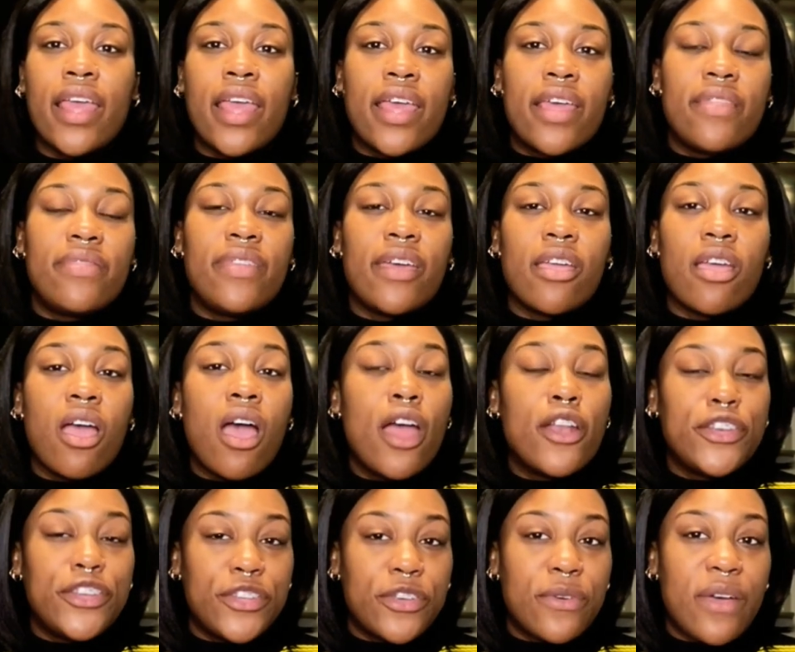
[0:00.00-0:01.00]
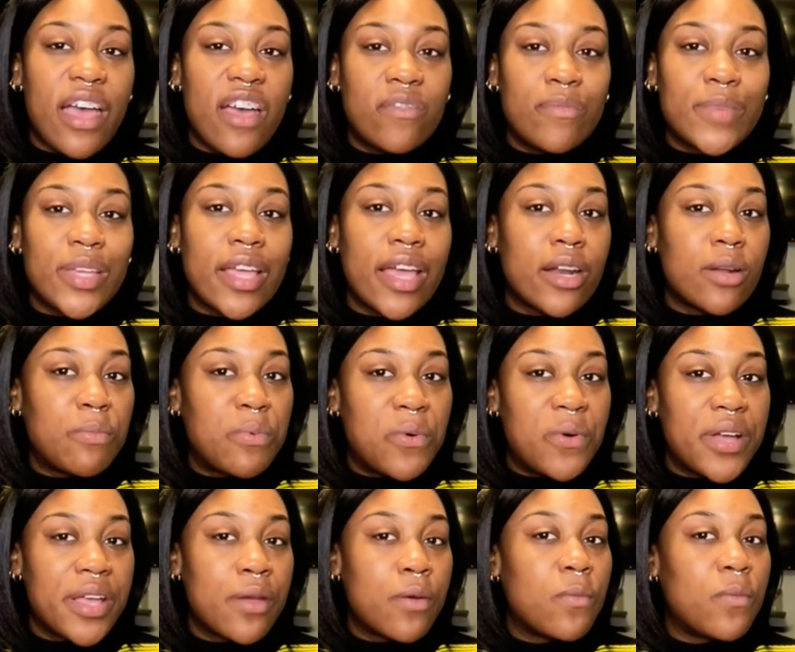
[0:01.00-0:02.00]
They do have me at a
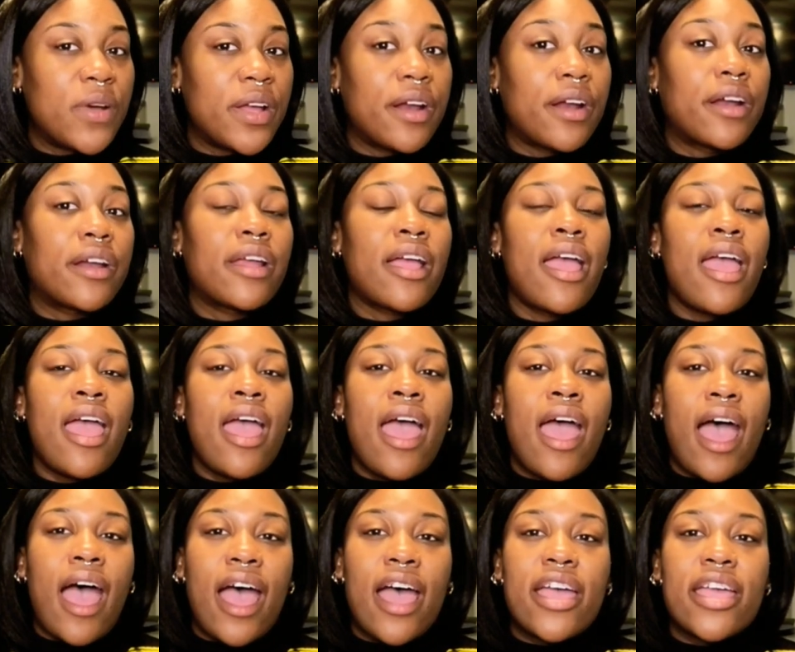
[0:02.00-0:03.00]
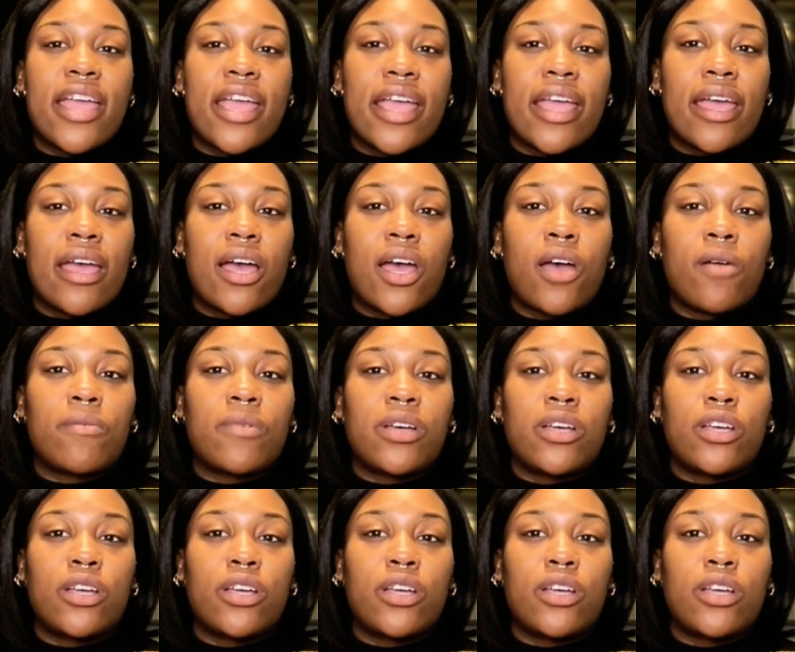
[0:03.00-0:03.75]
point where I am